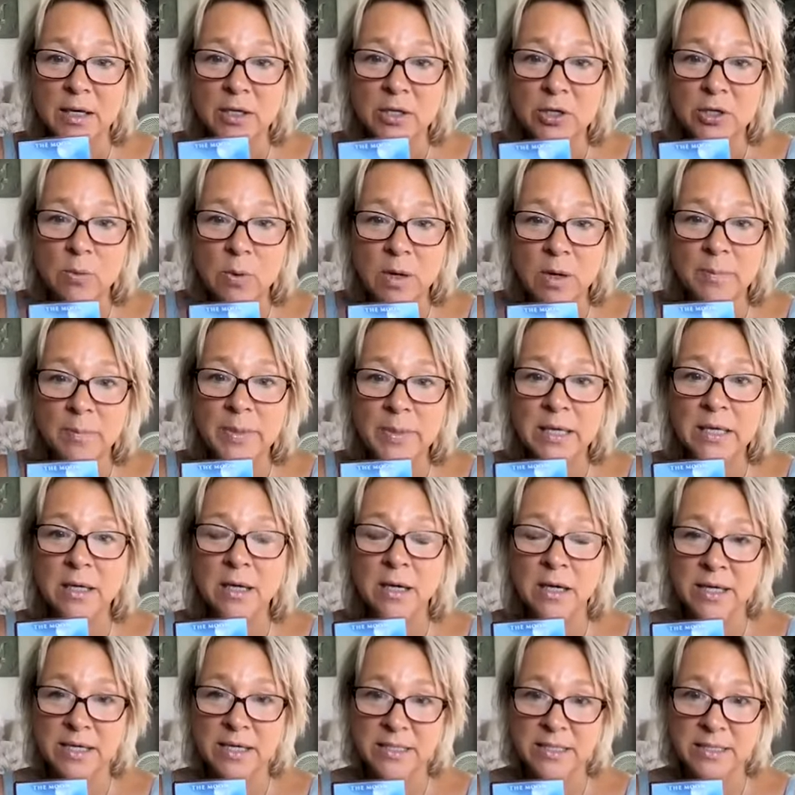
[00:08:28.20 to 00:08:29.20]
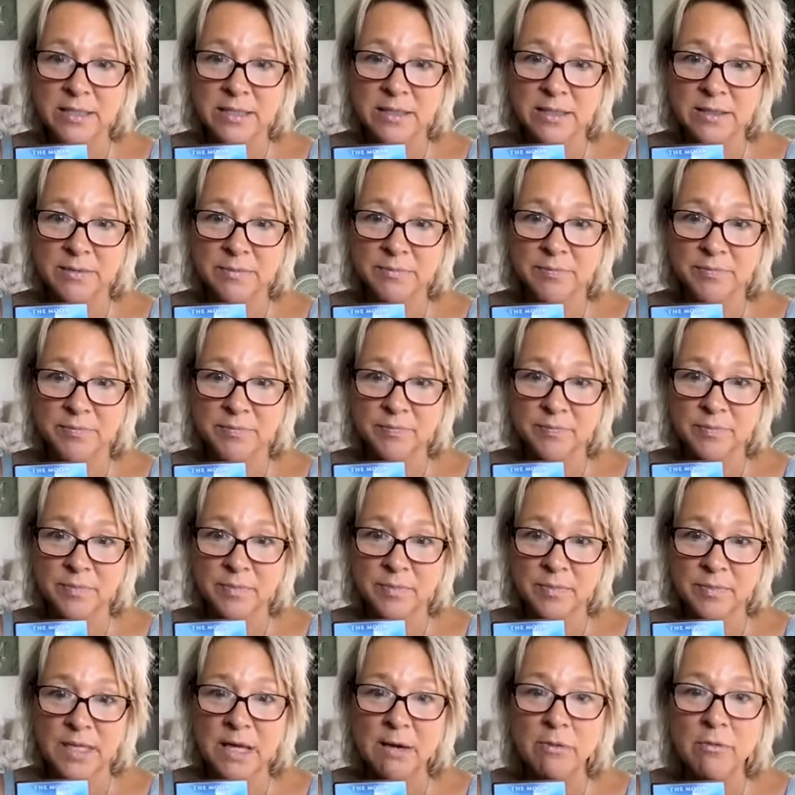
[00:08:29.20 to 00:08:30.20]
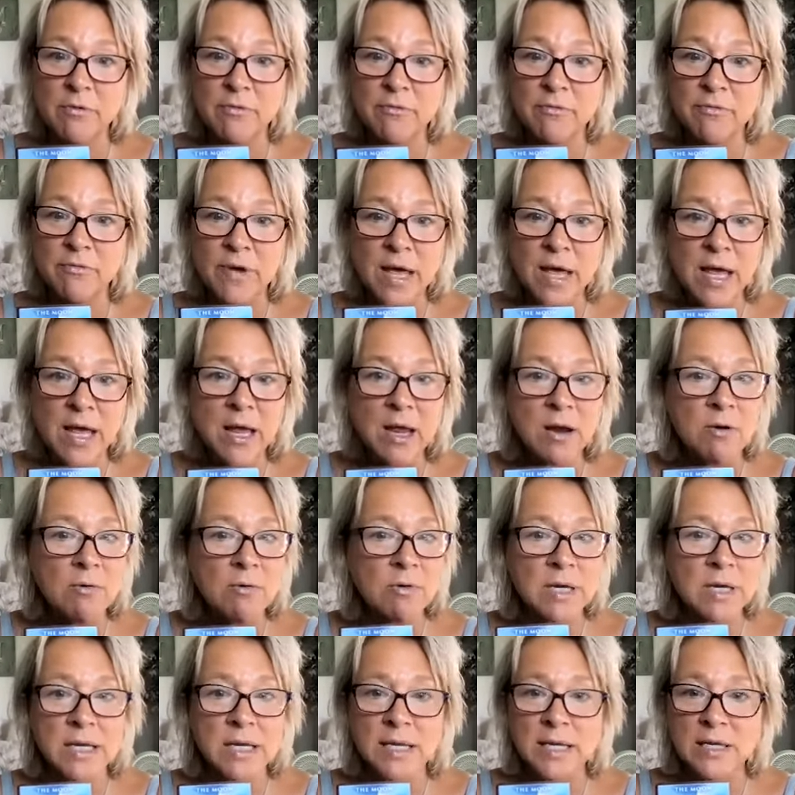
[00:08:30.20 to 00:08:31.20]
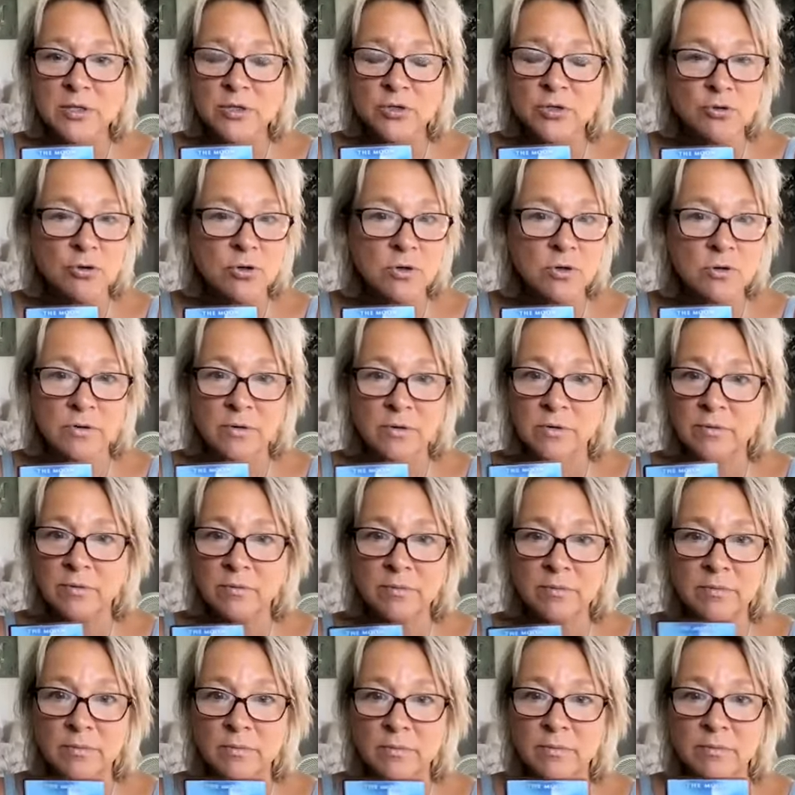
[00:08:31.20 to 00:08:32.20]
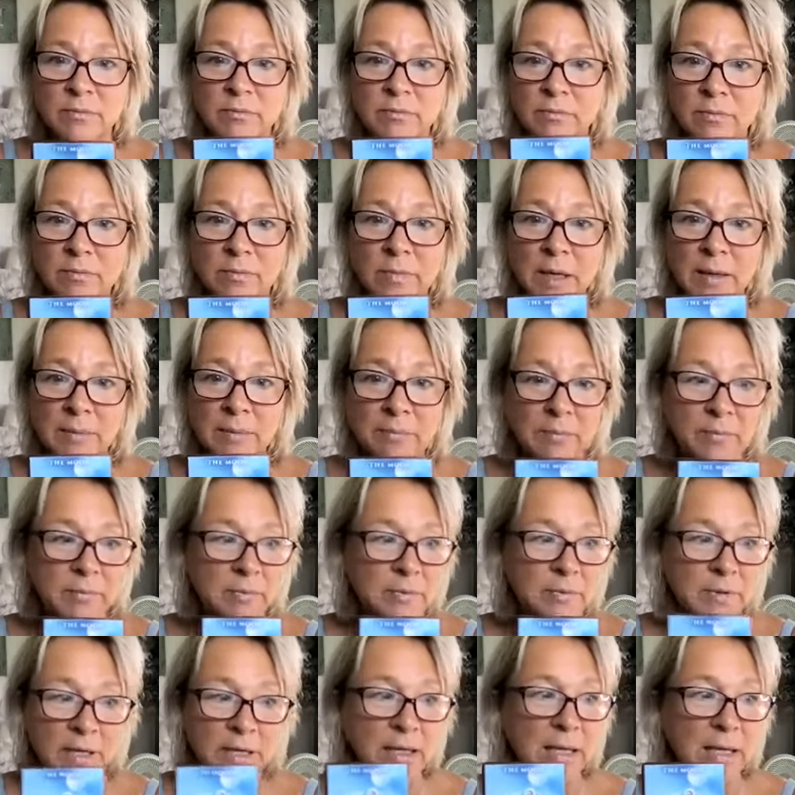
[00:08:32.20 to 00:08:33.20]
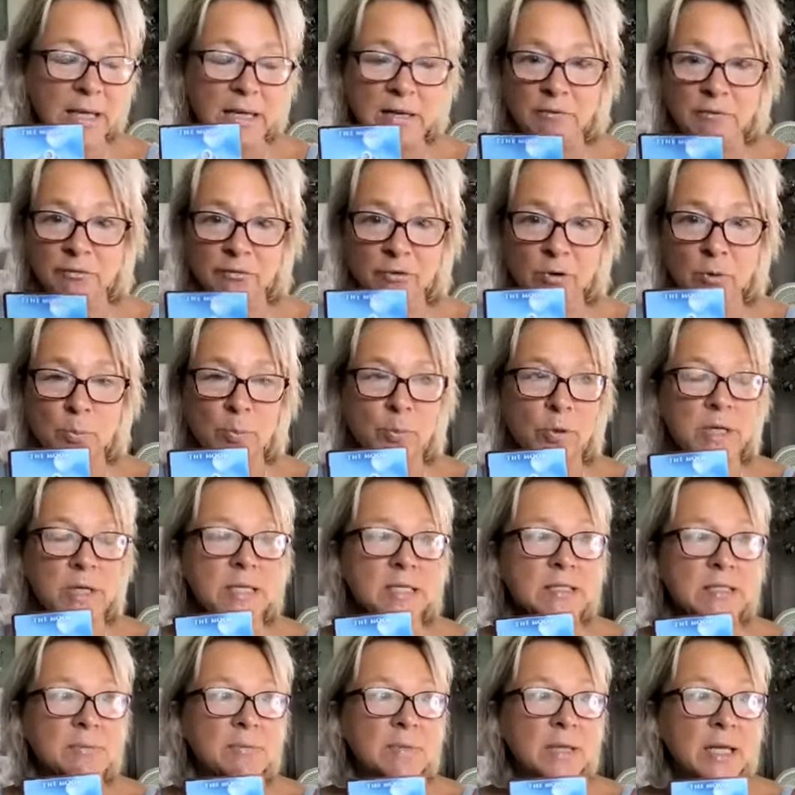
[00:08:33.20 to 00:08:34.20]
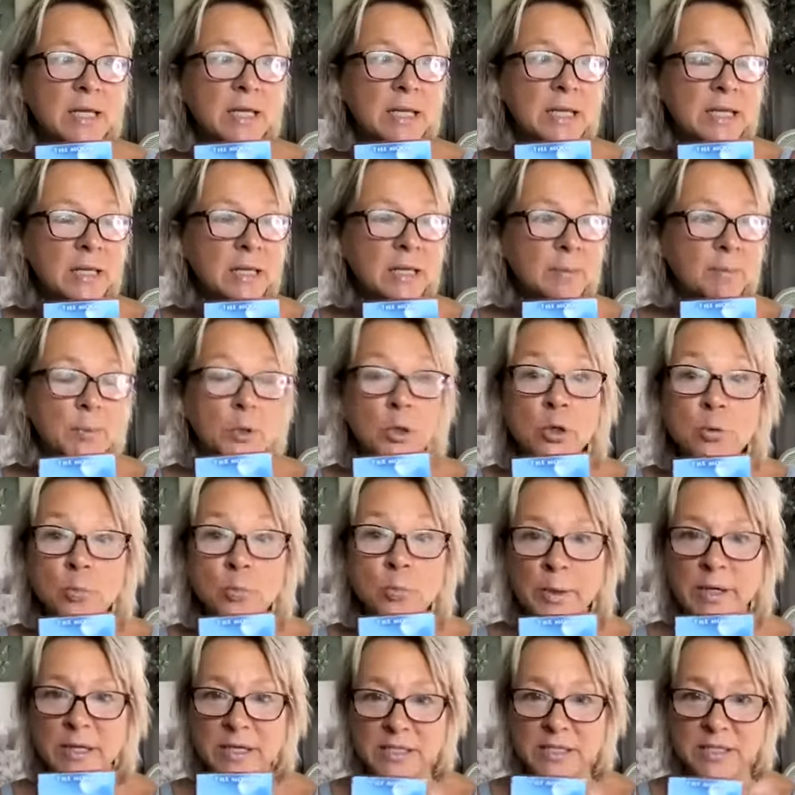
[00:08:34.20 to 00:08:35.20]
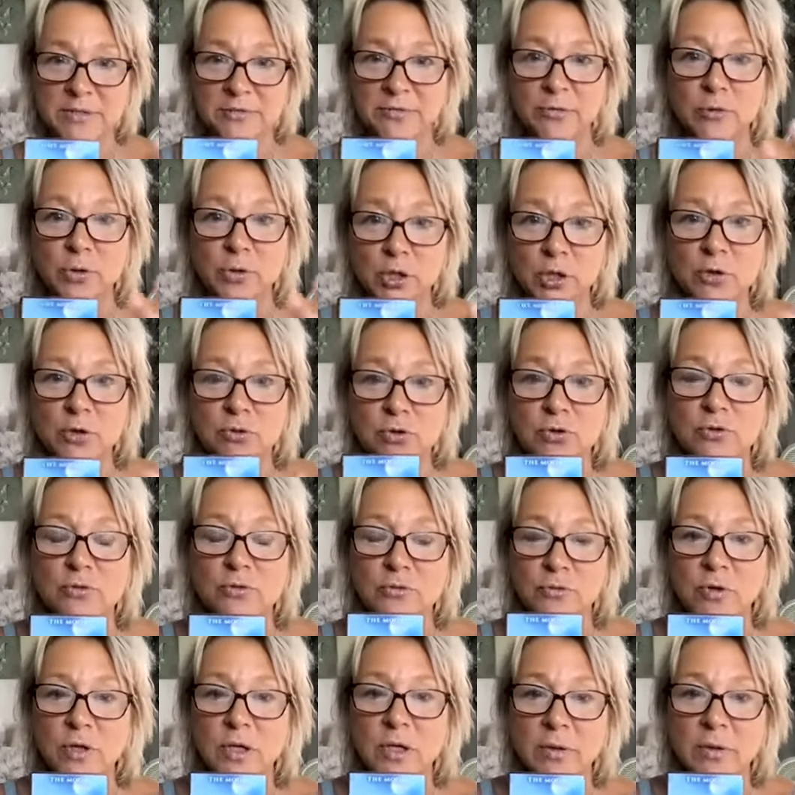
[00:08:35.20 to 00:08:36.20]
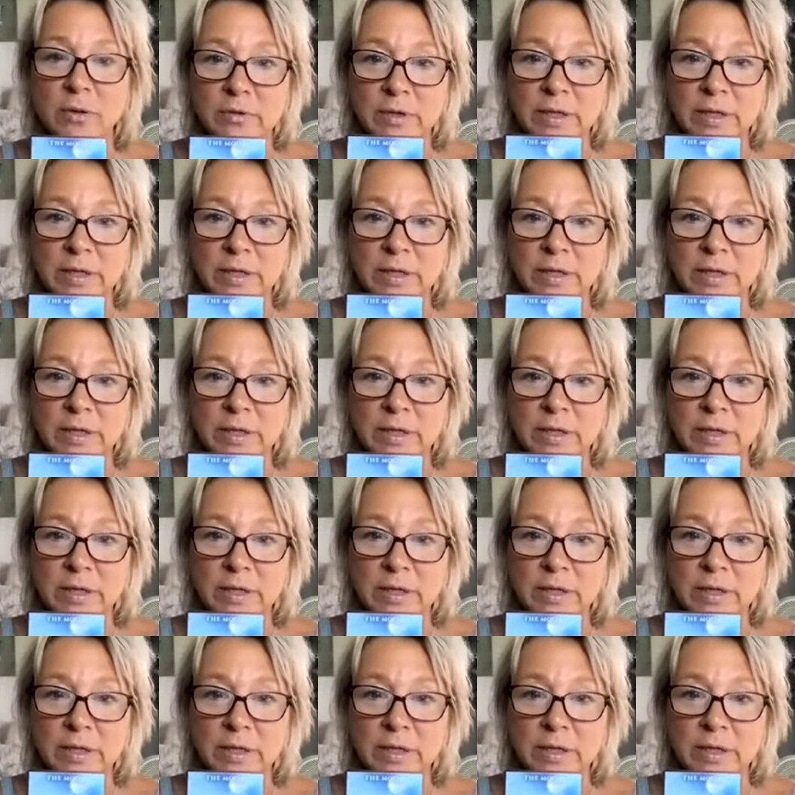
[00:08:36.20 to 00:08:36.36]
You are being guided there were very strong I'm getting footprints, I'm getting blueprints for you to follow.